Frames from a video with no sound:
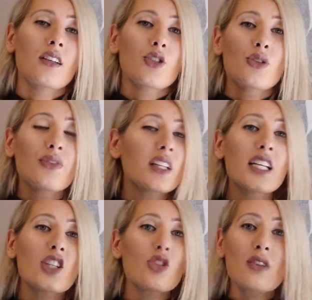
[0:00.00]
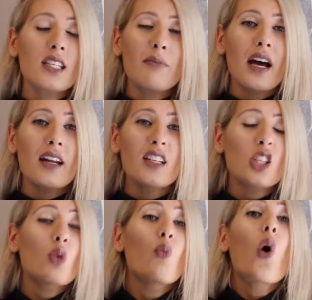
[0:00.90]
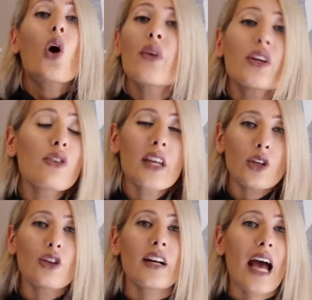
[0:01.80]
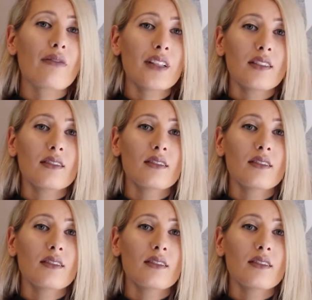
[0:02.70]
Do you feel any stress about it? Does it worry you that you don't have it?